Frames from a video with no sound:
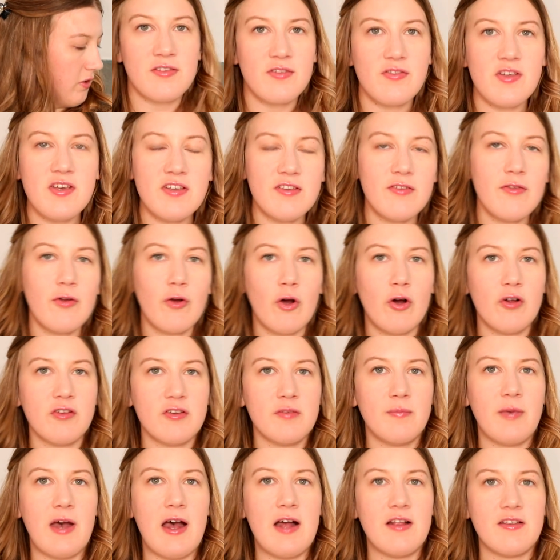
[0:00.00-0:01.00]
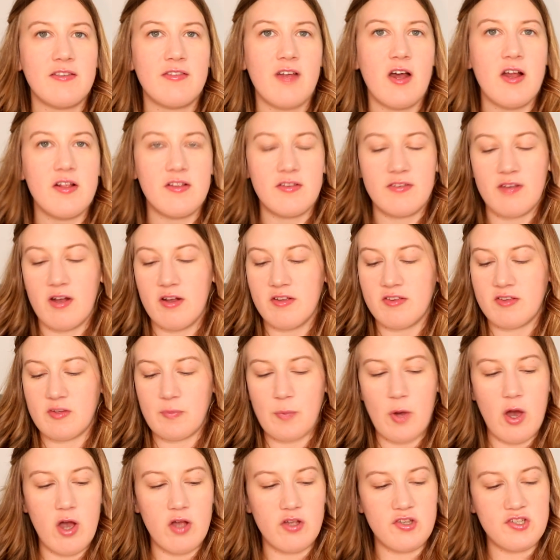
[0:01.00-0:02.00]
So these are the cotton pads that I decided to
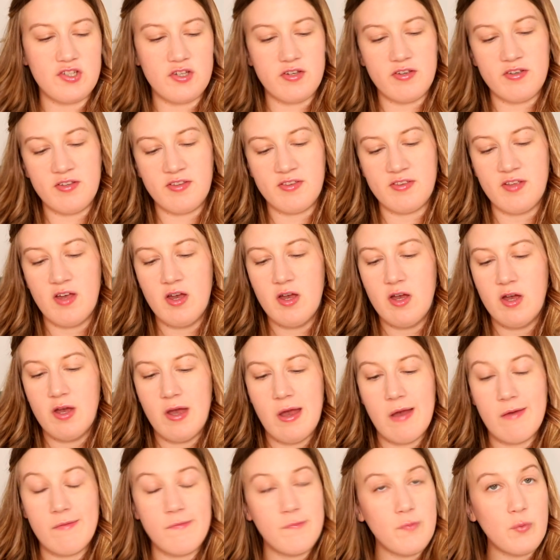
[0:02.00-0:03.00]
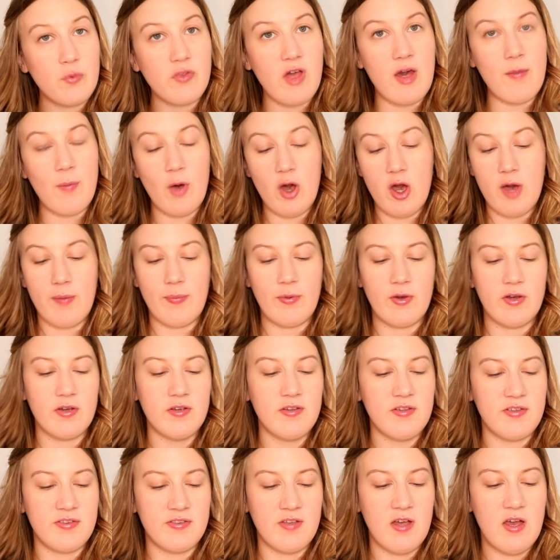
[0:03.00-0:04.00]
purchase for that
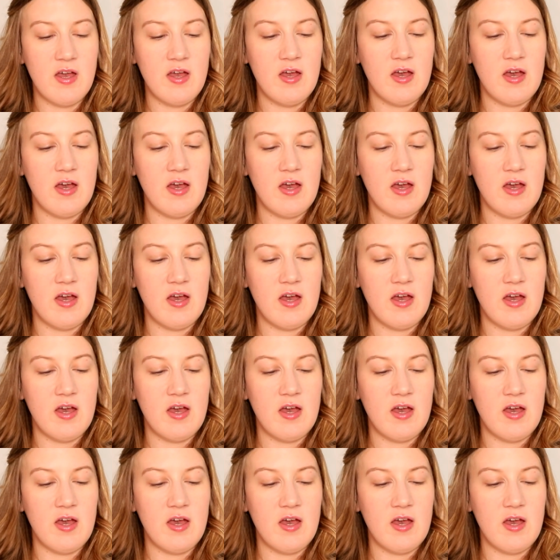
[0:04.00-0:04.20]
purpose,